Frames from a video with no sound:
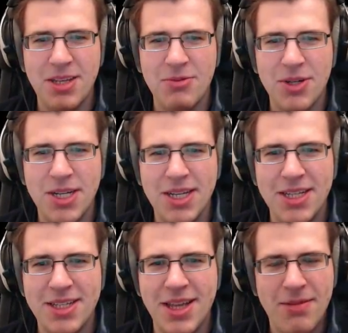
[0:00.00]
what
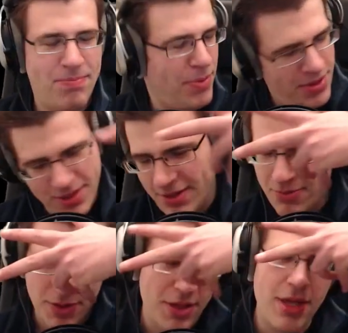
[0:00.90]
is that bond
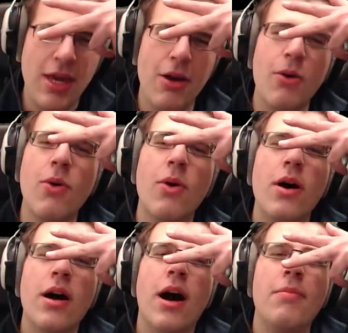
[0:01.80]
with you
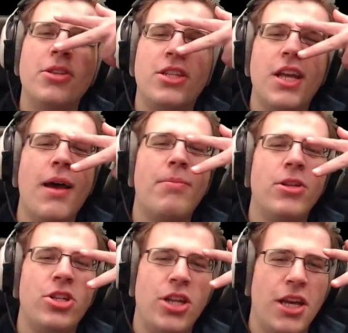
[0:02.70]
I'm
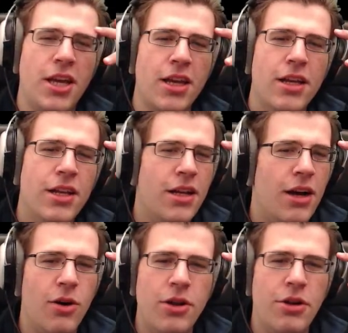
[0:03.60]
establishing?
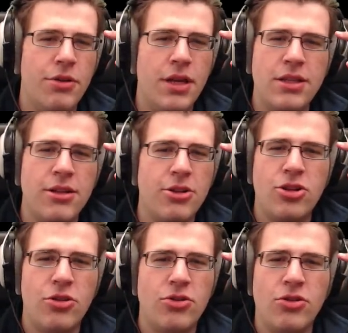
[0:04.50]
Oh no, that's not
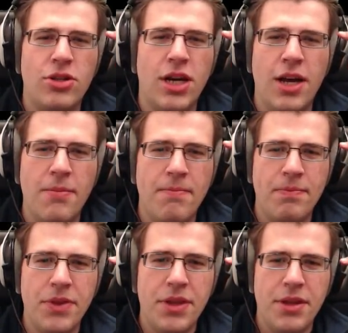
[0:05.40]
JoJo time.
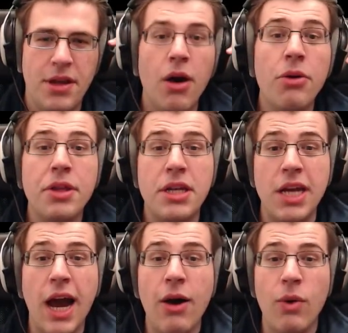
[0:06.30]
Oh, the
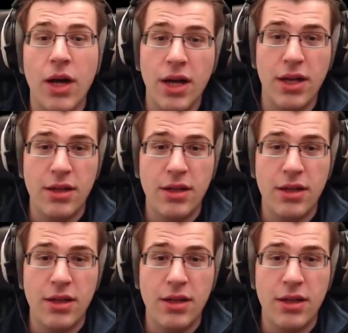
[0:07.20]
tower!